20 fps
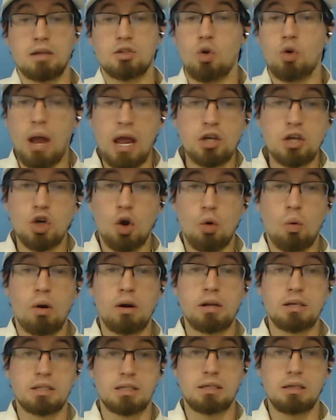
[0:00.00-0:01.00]
So HR 1
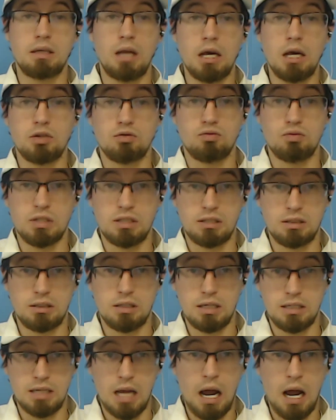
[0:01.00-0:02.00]
is
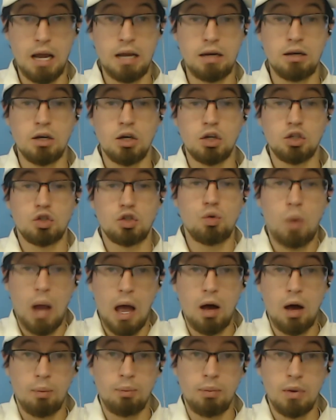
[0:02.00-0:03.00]
designed to
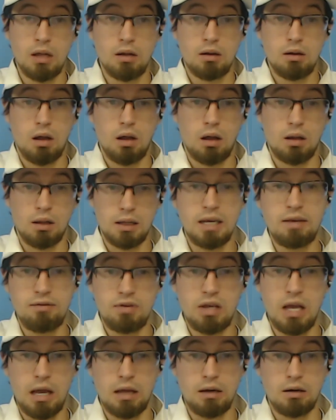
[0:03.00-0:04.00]
help
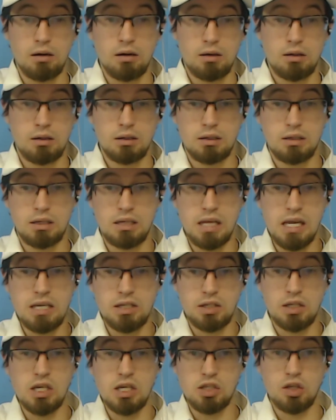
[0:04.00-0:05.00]
alleviate
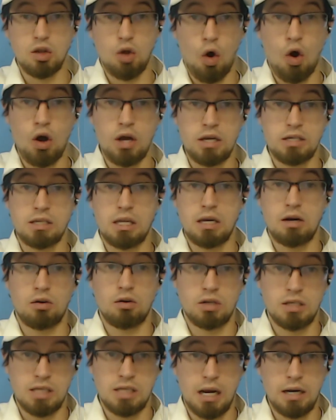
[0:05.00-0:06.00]
these laws that are
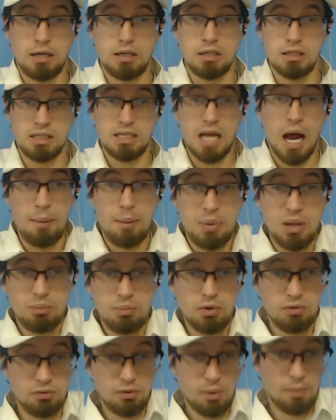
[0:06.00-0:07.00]
designed to stop
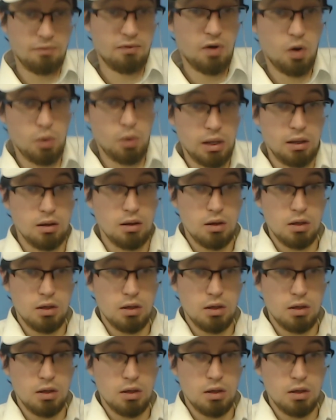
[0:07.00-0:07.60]
people from voting.